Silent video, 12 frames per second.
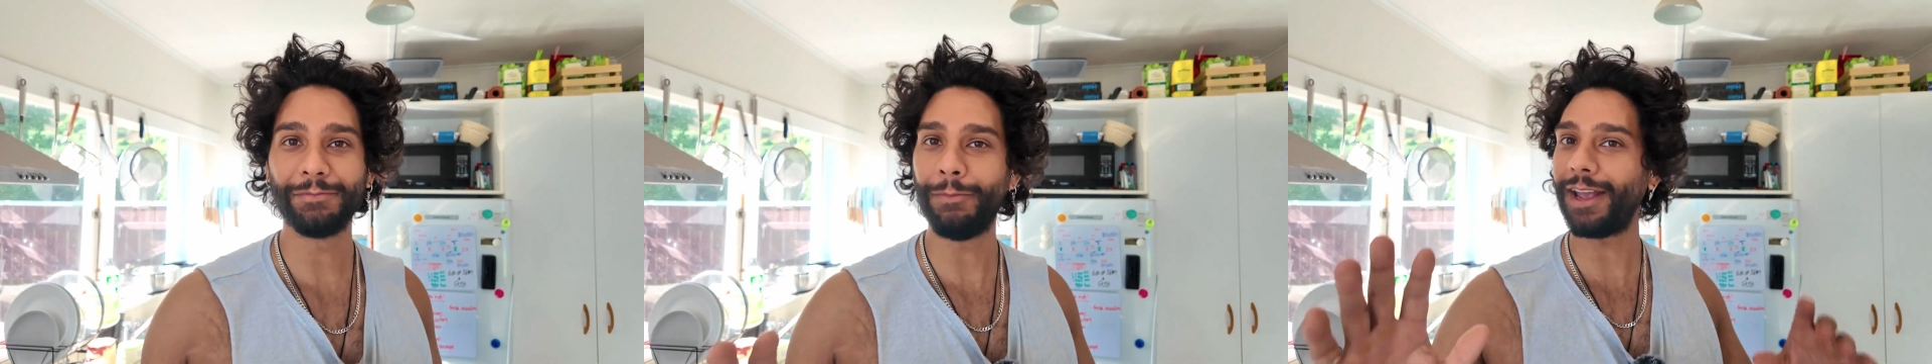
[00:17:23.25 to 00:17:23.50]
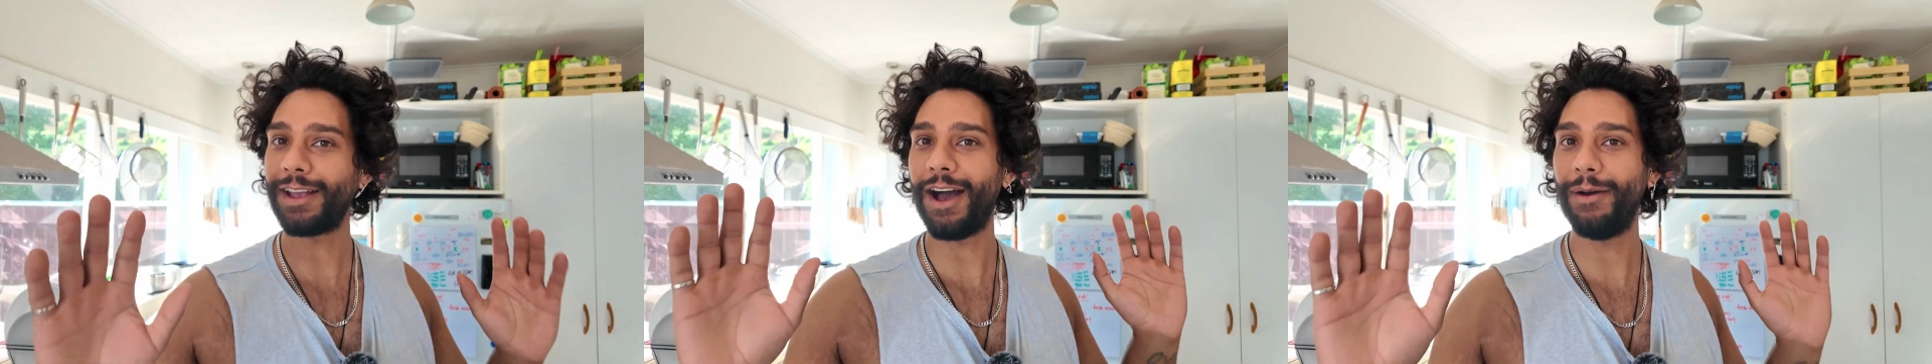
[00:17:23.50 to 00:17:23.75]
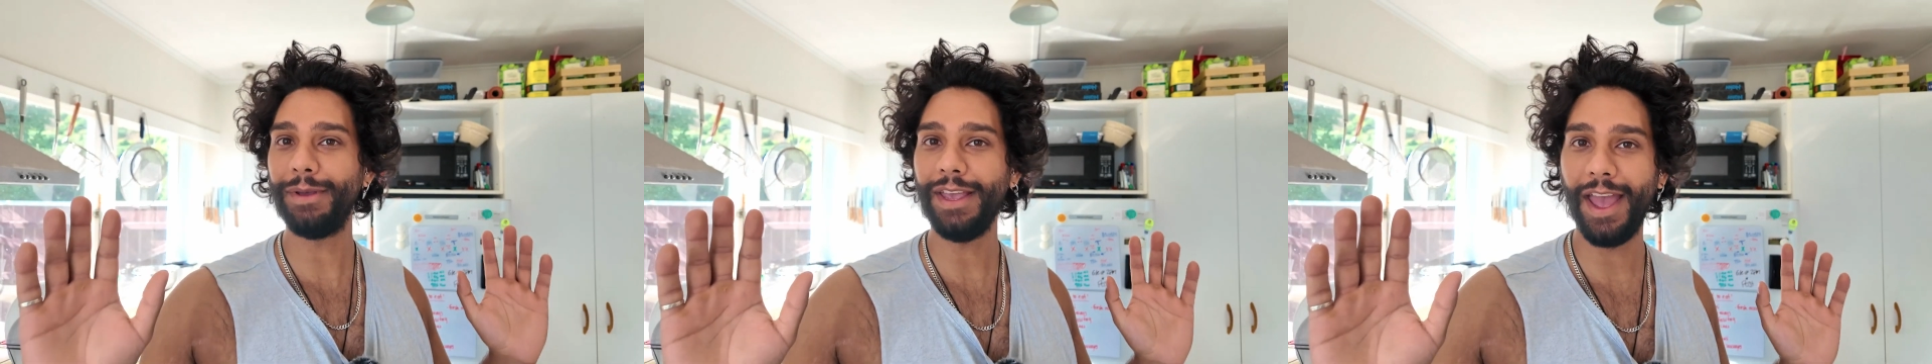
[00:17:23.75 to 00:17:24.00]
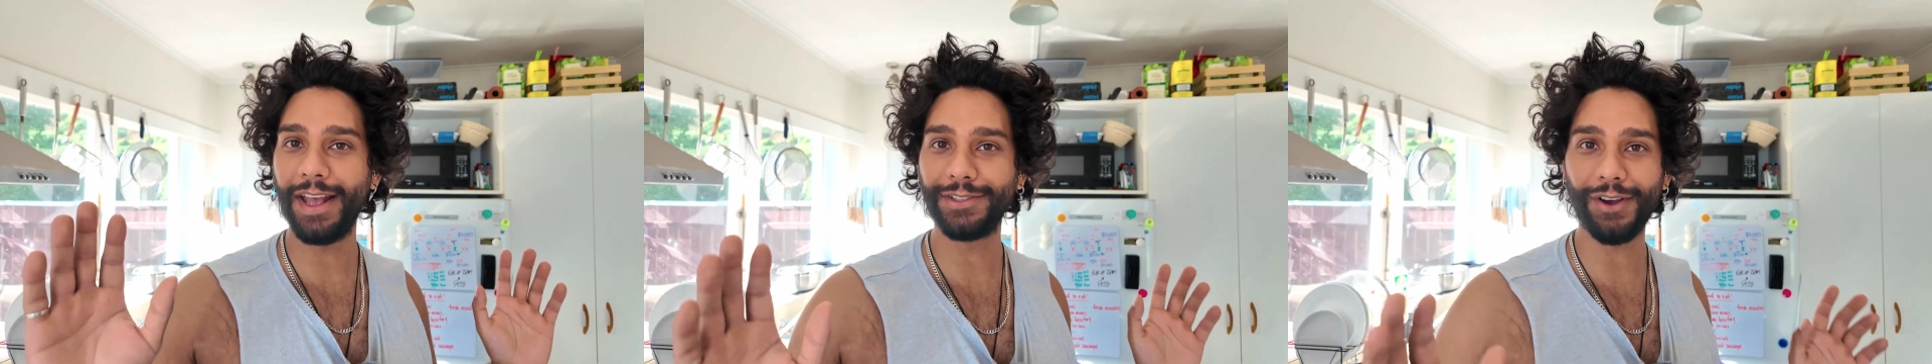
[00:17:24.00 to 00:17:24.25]
Matt can't be
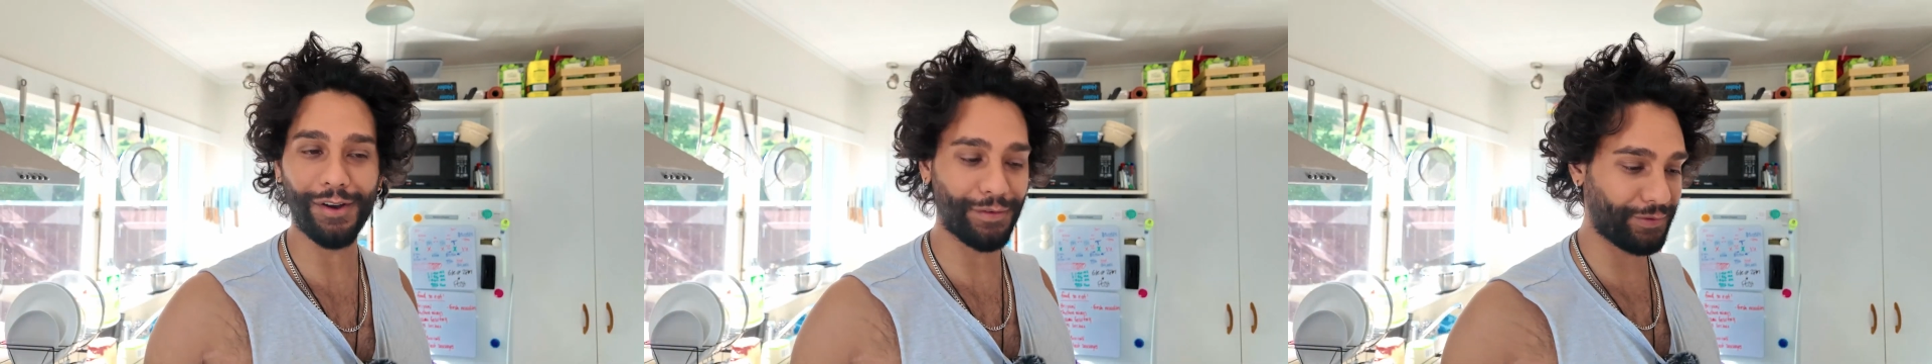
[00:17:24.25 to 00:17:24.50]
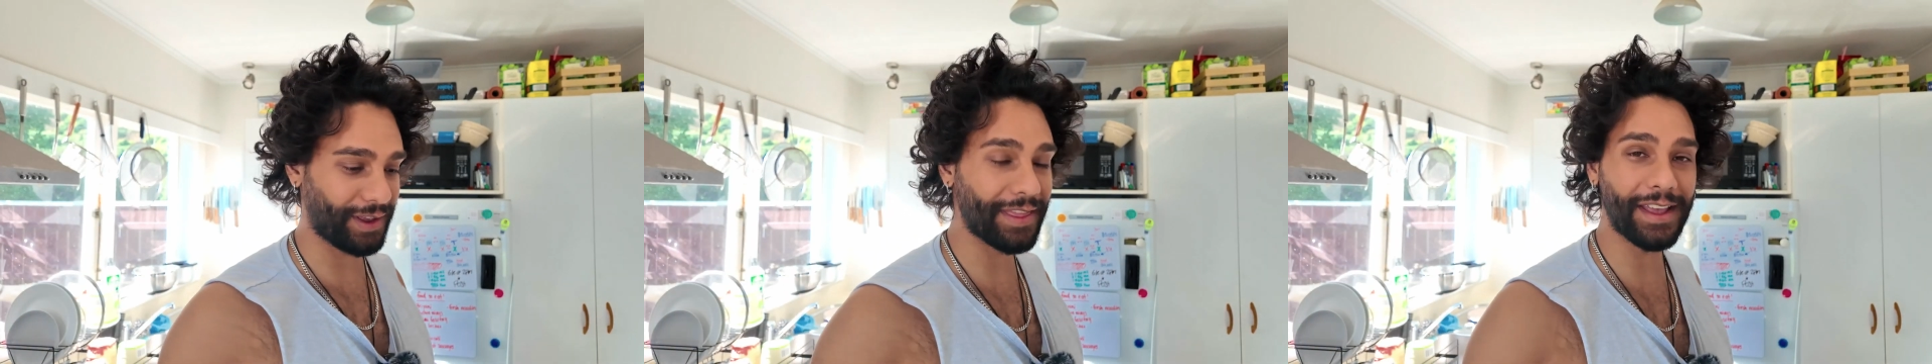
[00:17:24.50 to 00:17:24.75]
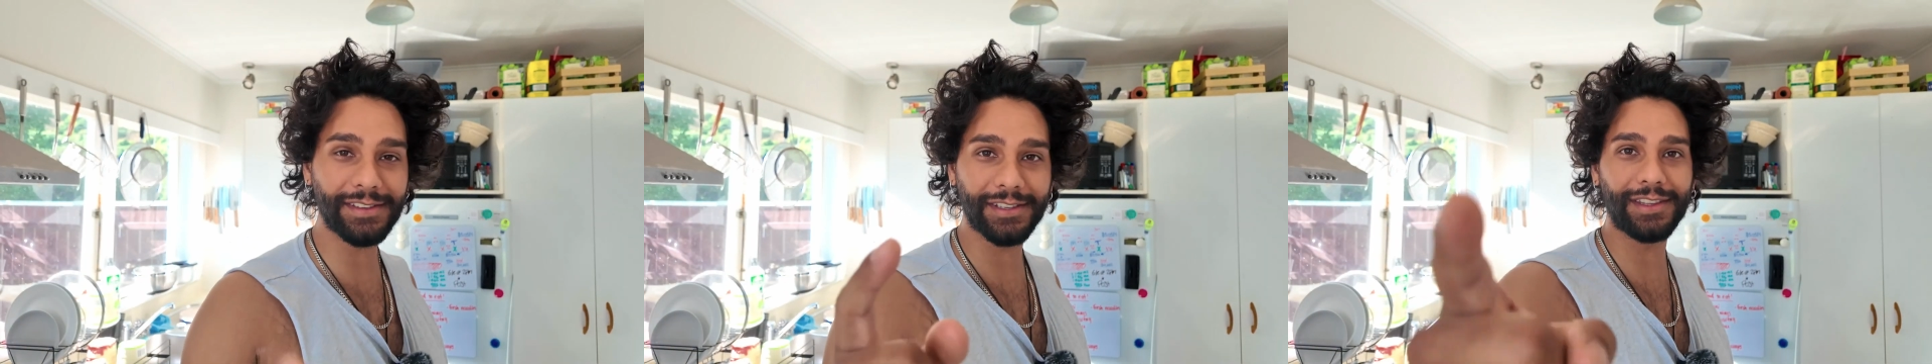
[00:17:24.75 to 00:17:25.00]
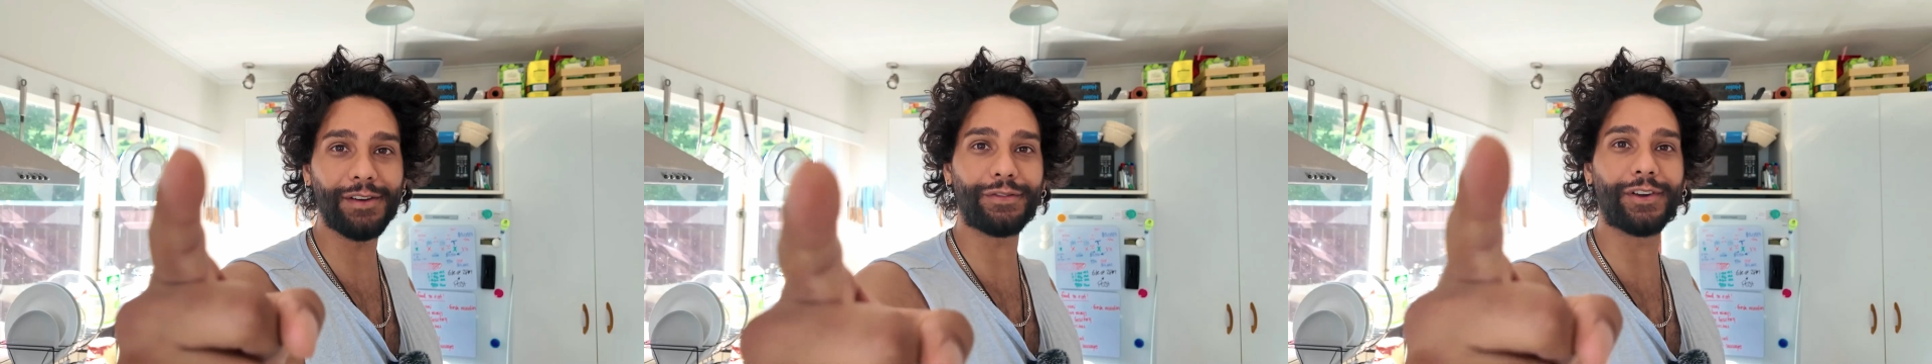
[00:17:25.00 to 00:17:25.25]
hands off. And that's
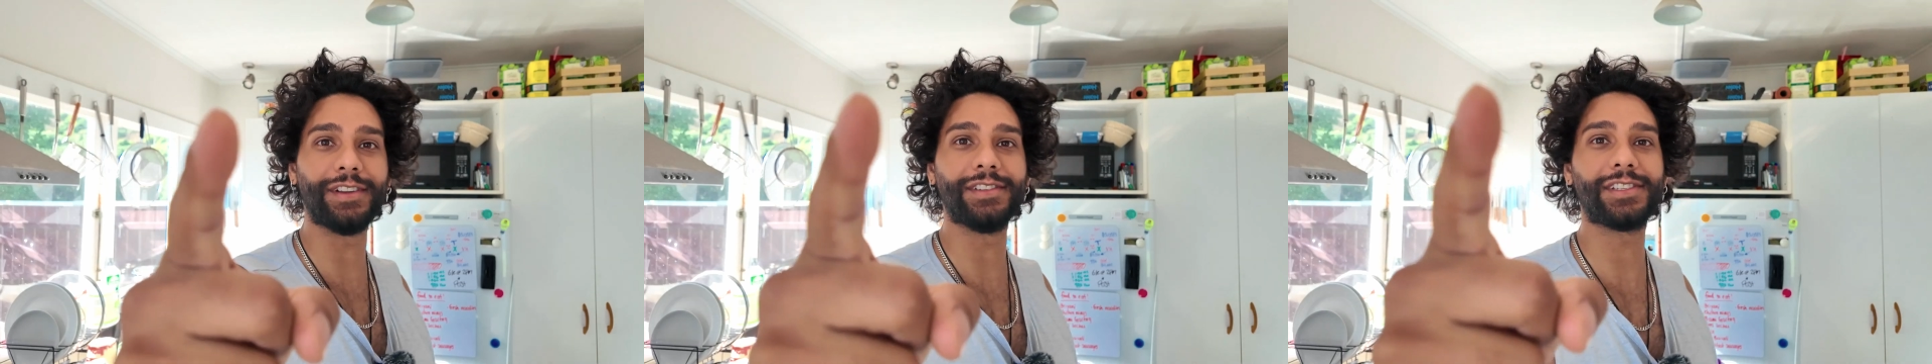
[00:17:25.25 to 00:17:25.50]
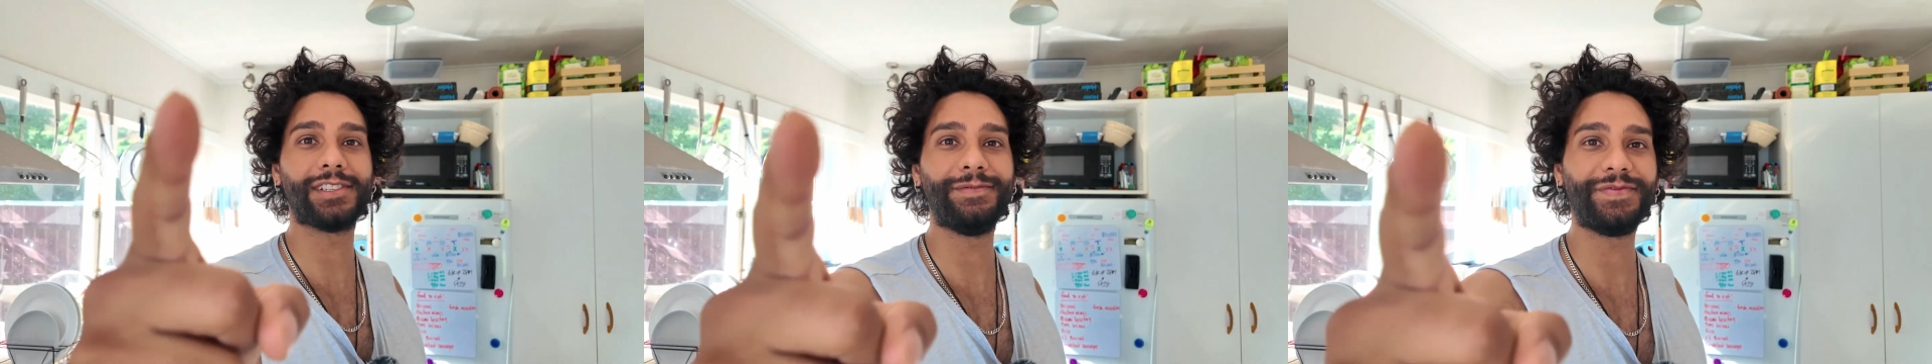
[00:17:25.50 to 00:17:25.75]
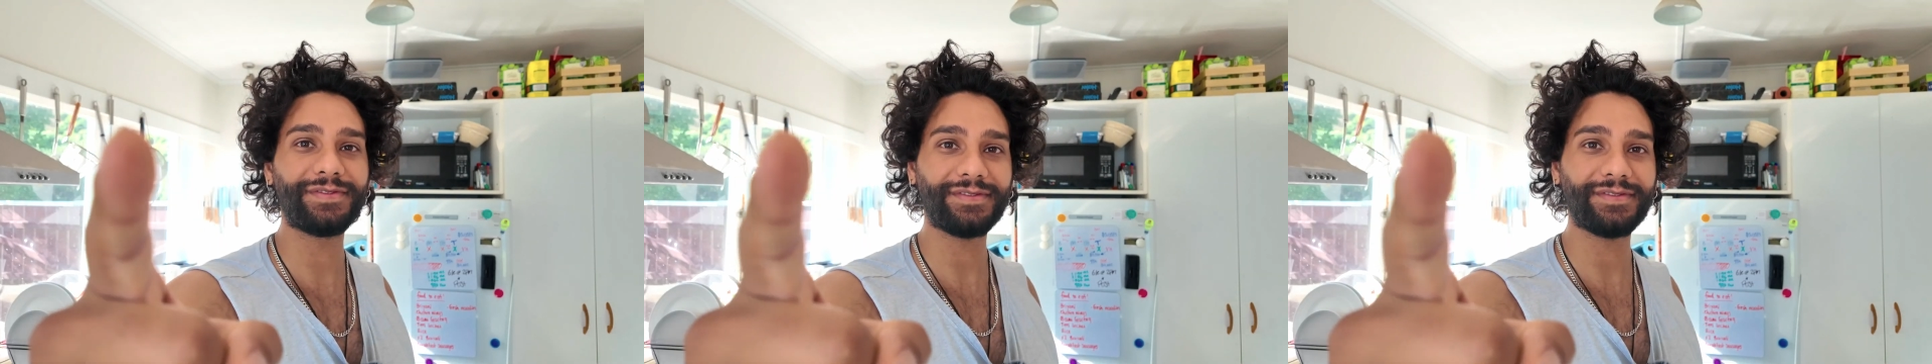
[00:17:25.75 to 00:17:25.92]
the difference.